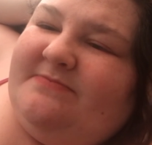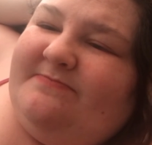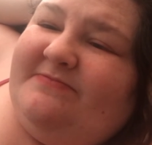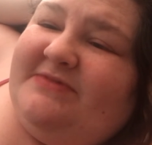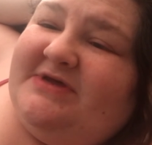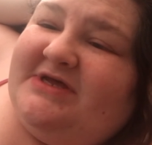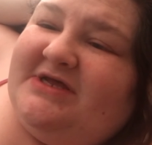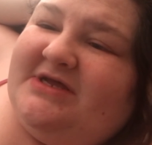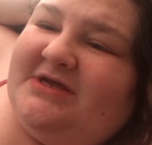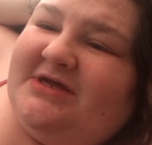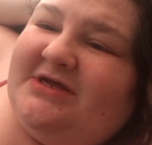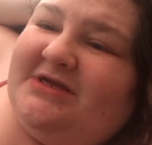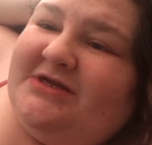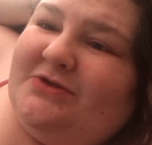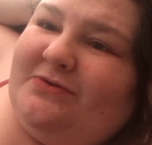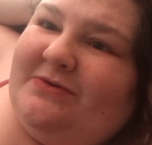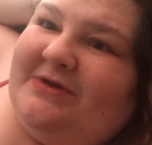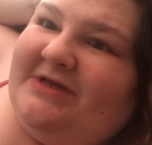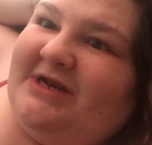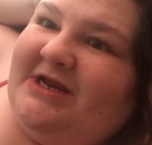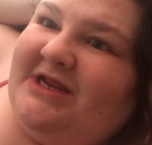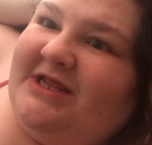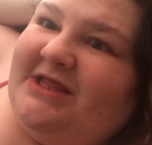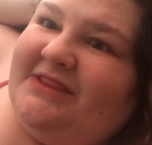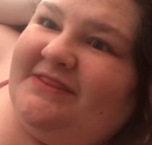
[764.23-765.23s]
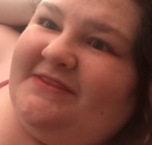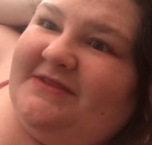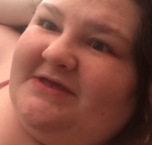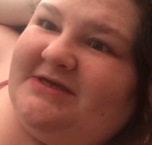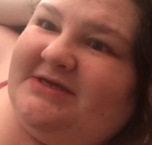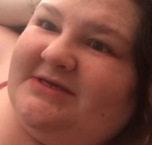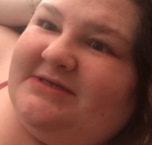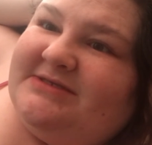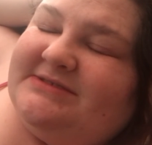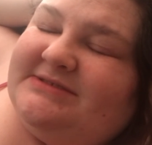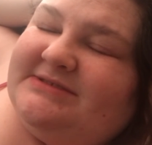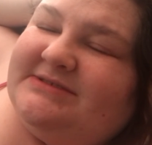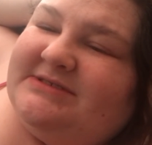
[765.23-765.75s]
but I know I need
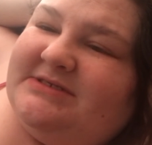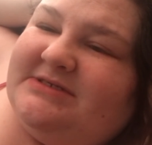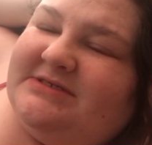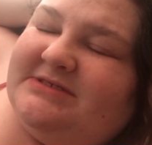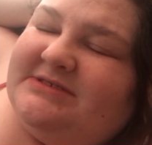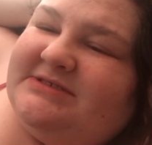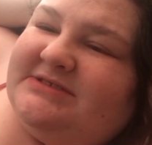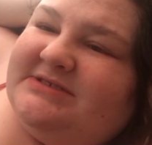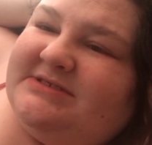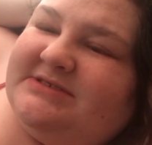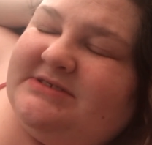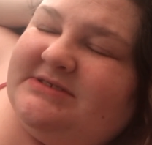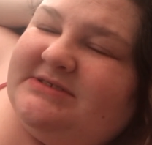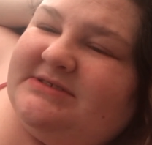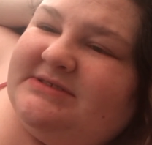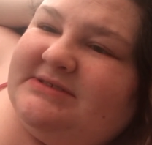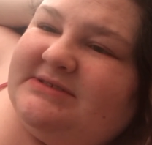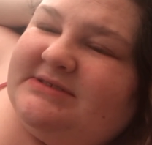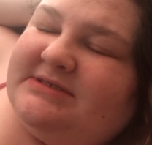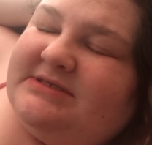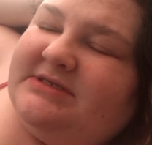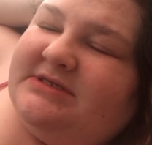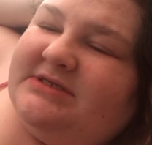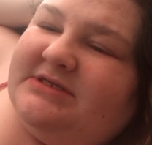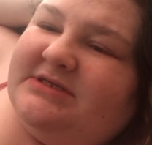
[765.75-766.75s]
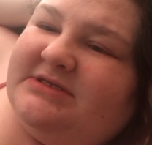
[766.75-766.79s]
this, and it's just,